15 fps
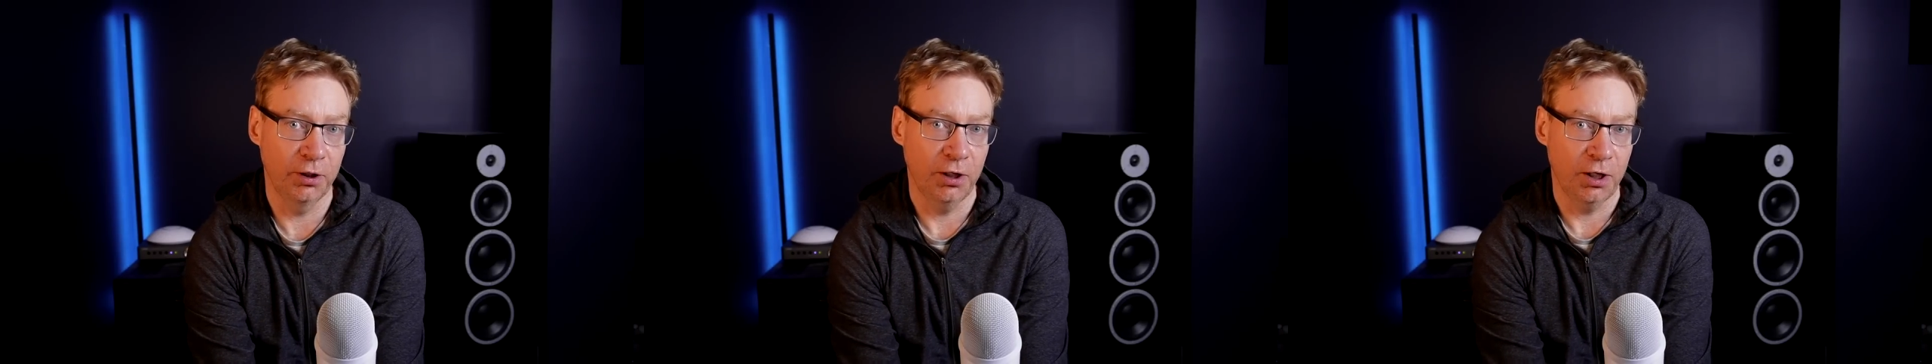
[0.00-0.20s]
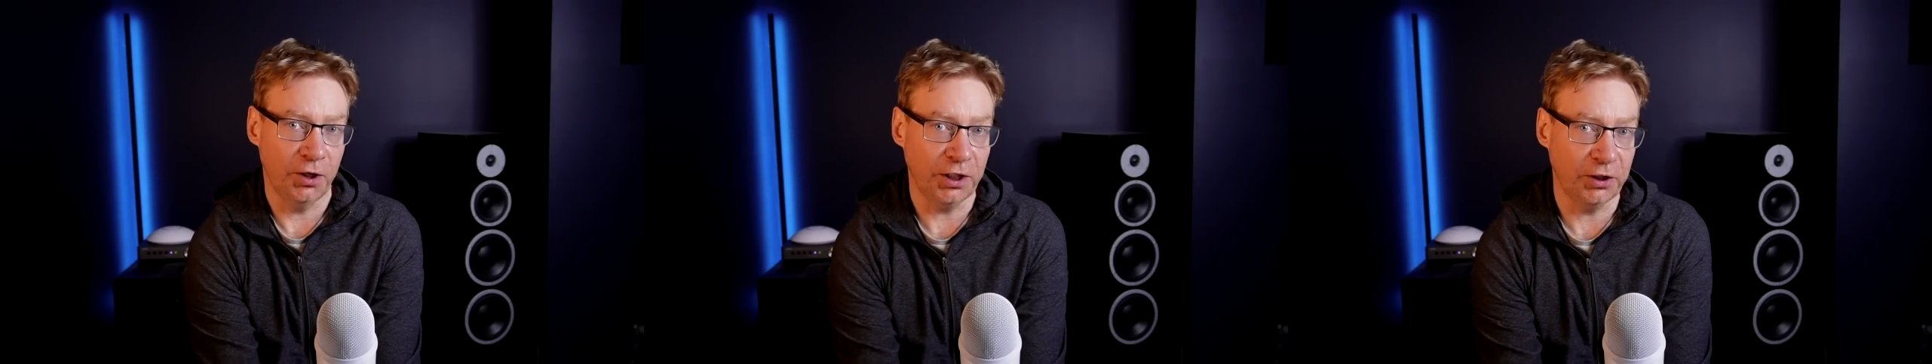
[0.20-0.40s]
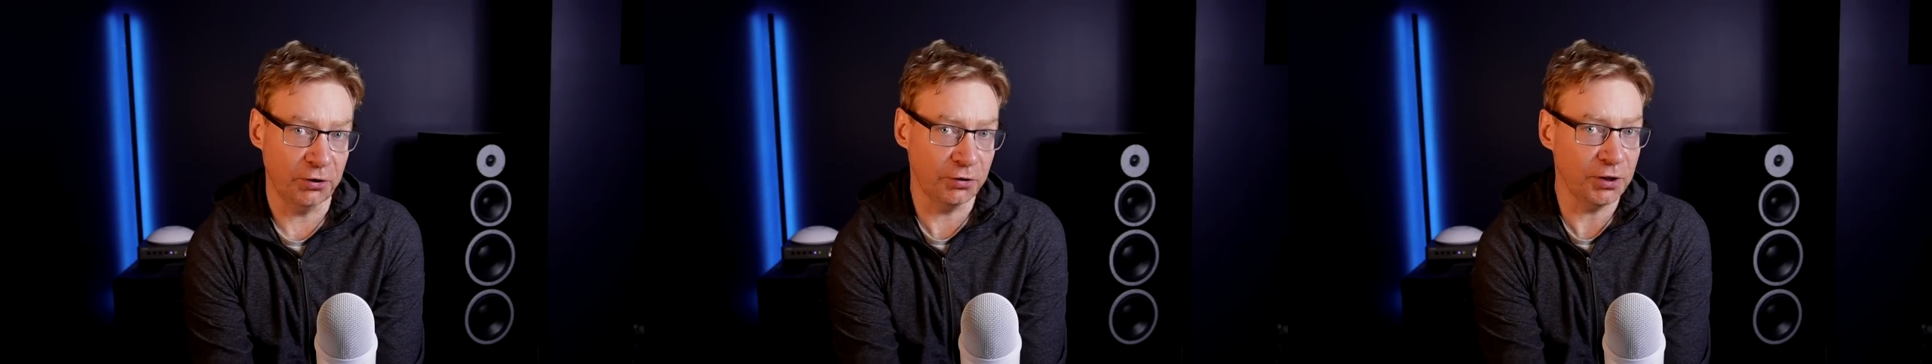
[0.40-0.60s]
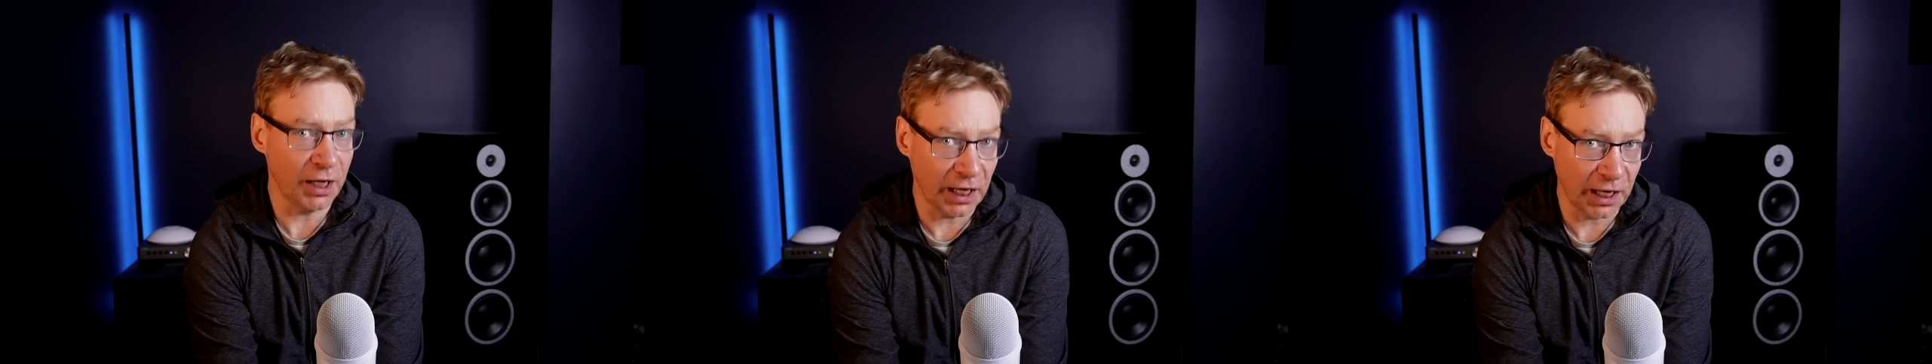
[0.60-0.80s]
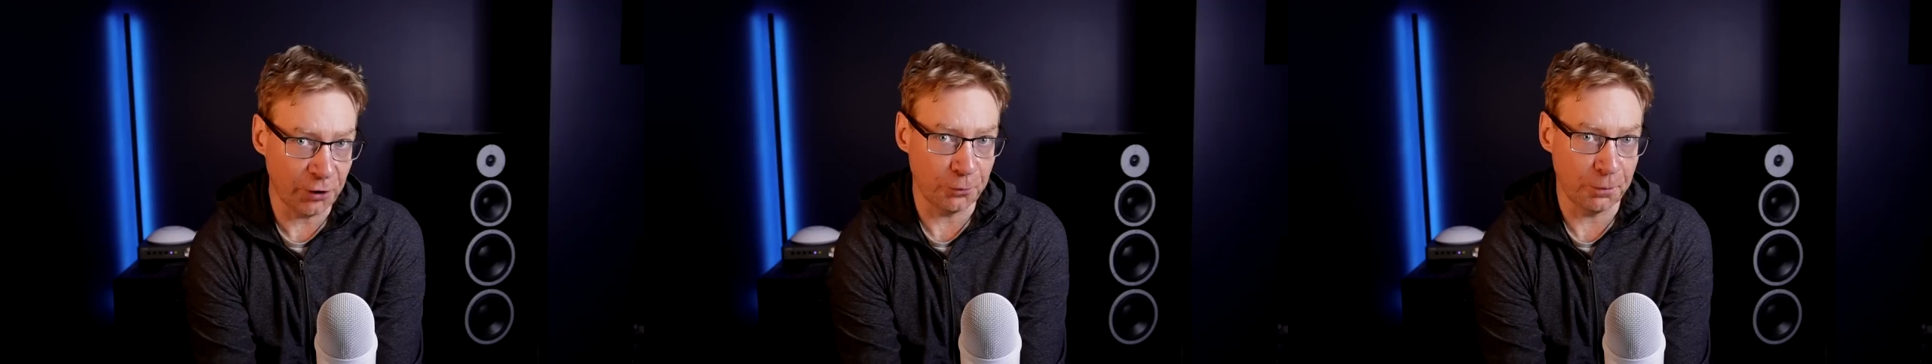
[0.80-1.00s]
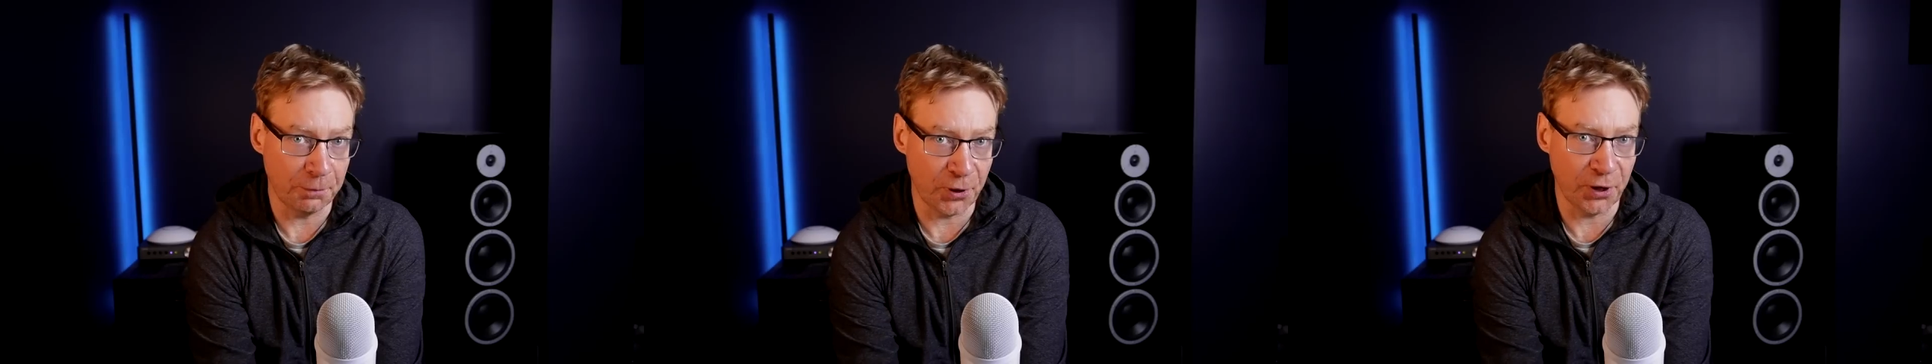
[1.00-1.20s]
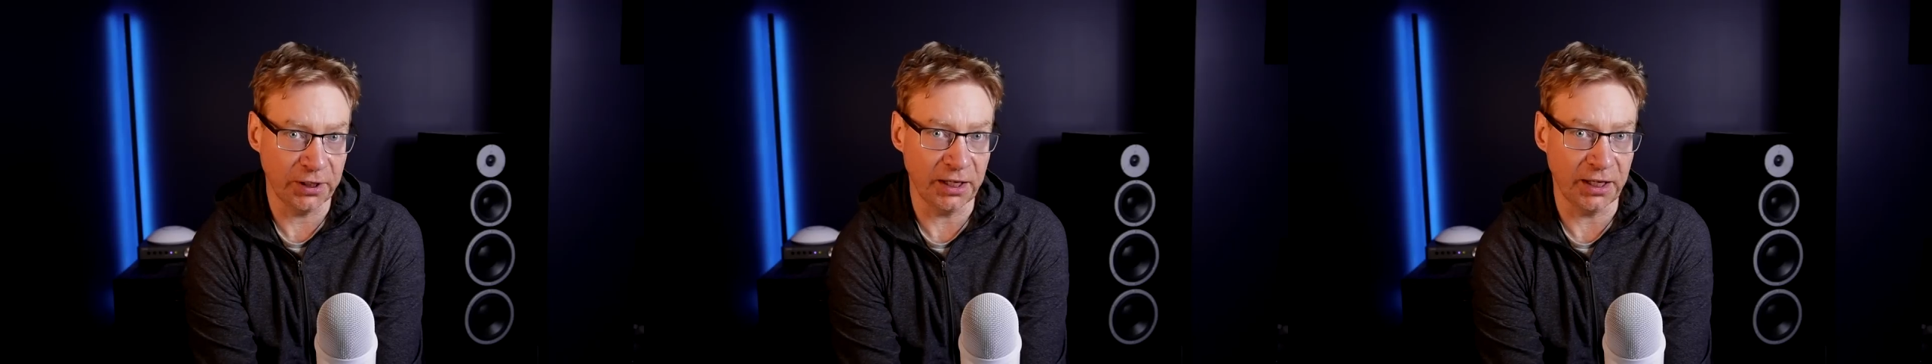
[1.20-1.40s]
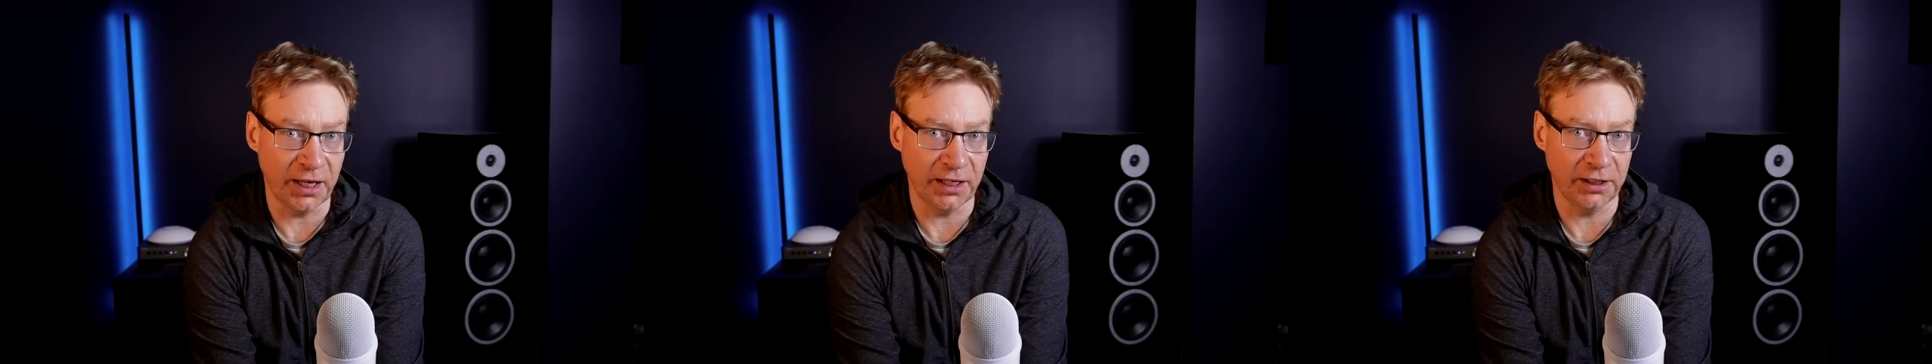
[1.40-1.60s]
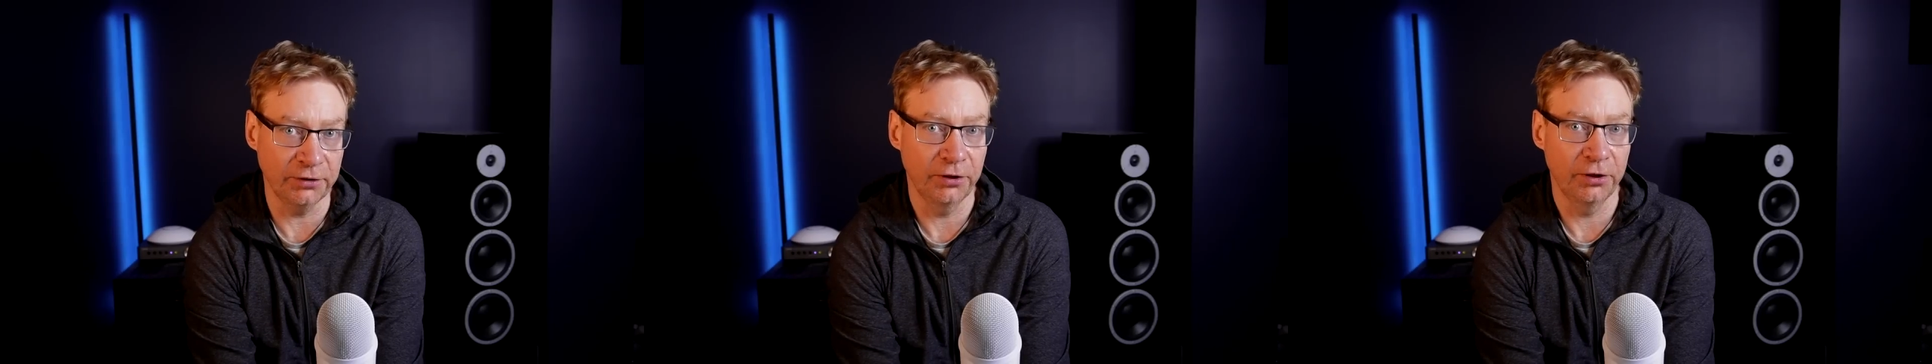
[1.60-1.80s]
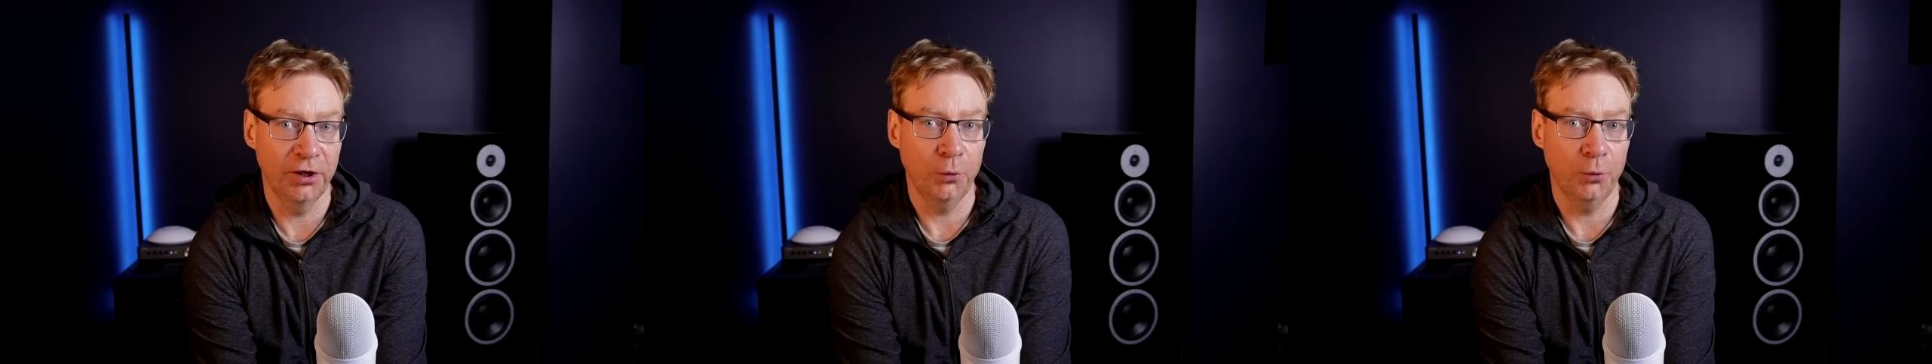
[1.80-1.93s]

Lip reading: and I couldn't help buying again